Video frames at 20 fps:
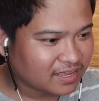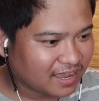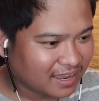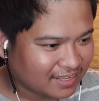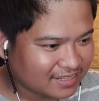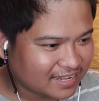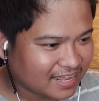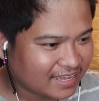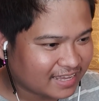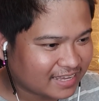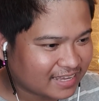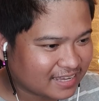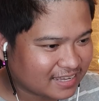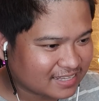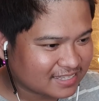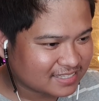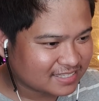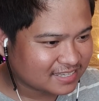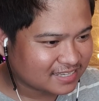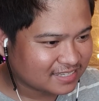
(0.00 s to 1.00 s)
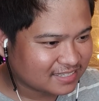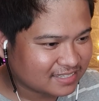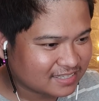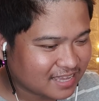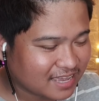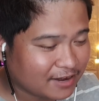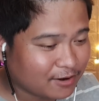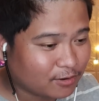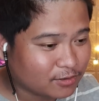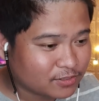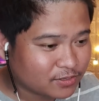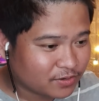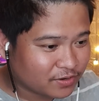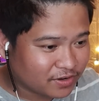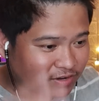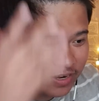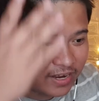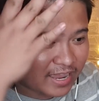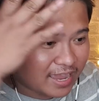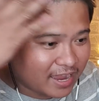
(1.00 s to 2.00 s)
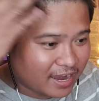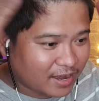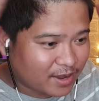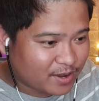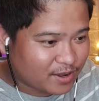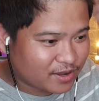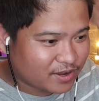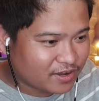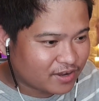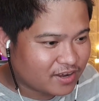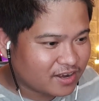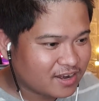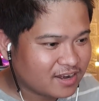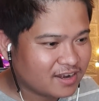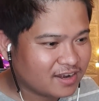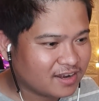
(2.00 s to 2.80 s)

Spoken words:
I like it. And also her hair.